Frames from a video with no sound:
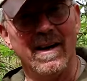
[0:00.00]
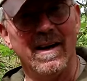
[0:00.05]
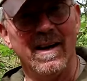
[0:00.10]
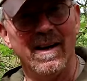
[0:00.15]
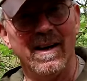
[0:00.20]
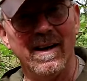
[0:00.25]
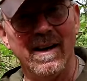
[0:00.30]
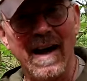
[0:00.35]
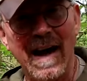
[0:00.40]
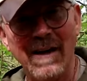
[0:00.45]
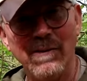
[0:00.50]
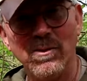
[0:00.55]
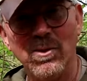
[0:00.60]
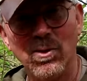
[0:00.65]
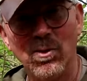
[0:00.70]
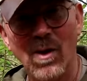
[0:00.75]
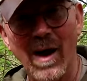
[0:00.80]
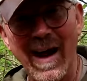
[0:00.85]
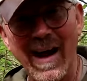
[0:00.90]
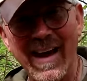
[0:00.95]

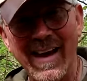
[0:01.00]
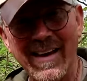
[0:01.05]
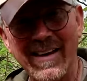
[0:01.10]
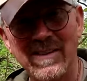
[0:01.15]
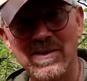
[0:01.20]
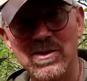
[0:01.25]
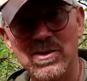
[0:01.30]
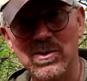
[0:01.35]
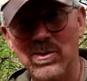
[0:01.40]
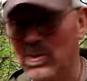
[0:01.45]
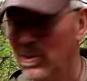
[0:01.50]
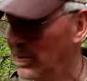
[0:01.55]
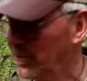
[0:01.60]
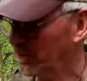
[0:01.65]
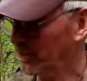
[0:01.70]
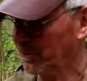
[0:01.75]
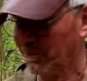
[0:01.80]
outdoor handsaw